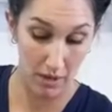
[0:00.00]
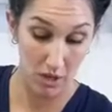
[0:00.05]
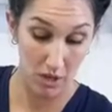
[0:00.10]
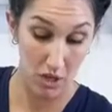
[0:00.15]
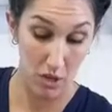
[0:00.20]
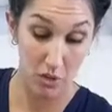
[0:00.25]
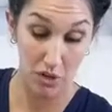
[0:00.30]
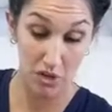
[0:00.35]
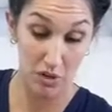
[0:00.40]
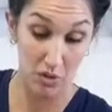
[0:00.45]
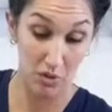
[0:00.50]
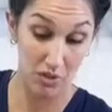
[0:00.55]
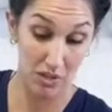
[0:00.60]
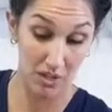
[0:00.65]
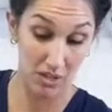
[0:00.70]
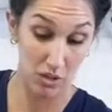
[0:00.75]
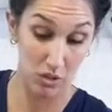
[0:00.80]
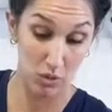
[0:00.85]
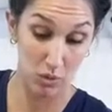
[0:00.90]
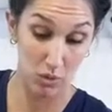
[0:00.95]
You can use
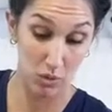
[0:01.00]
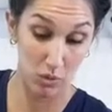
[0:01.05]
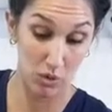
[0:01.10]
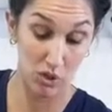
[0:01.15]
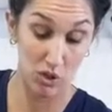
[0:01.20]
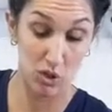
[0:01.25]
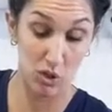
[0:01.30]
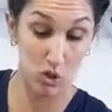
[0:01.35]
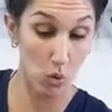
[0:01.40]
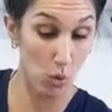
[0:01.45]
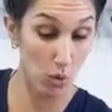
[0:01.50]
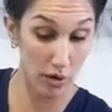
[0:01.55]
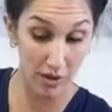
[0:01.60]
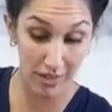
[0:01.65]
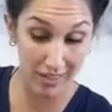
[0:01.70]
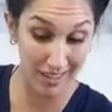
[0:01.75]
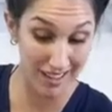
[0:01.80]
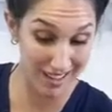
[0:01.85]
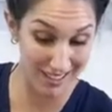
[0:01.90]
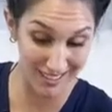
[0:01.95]
it to store
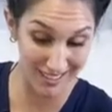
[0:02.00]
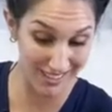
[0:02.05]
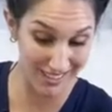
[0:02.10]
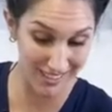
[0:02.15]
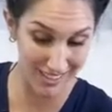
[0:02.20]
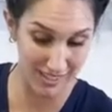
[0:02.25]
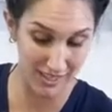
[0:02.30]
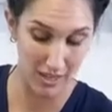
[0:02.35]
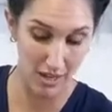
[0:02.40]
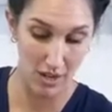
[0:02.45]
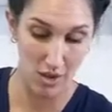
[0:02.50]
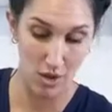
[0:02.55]
things,